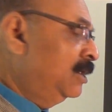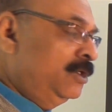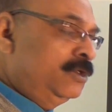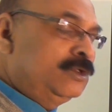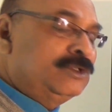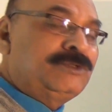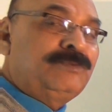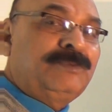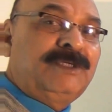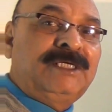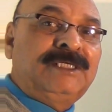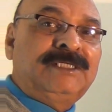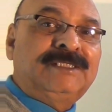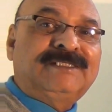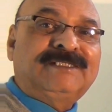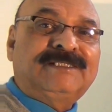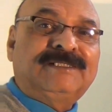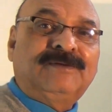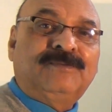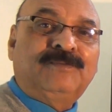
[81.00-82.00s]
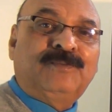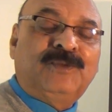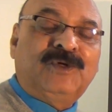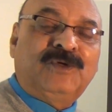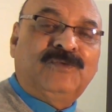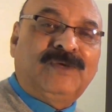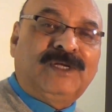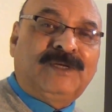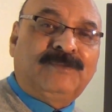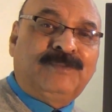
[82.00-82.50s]
Huge means
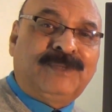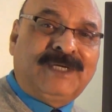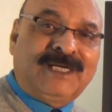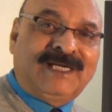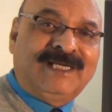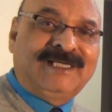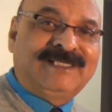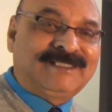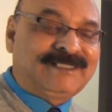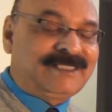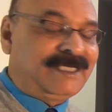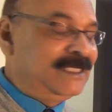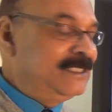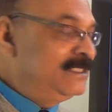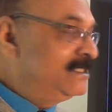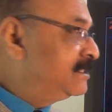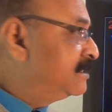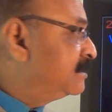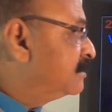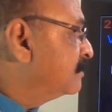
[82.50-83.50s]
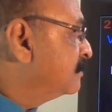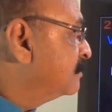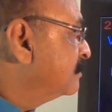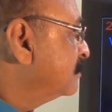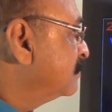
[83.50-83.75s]
very big in size.